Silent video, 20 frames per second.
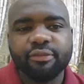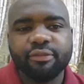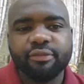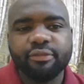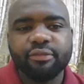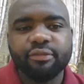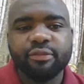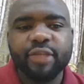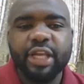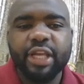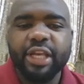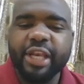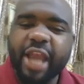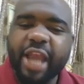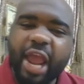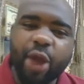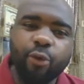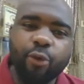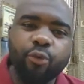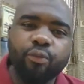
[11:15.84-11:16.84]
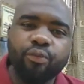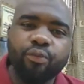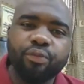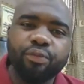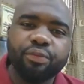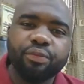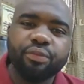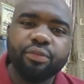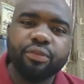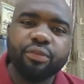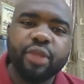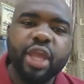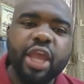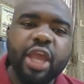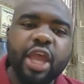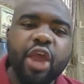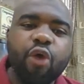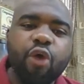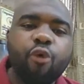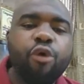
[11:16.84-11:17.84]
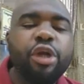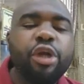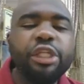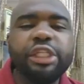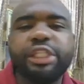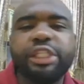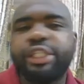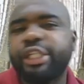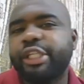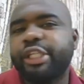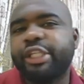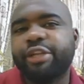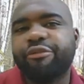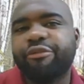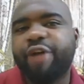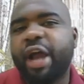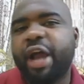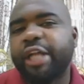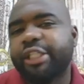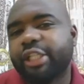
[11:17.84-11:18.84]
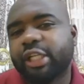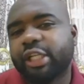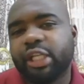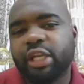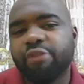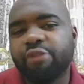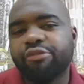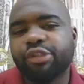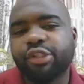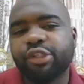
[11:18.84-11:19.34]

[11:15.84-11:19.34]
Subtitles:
Now, quantitative adjectives.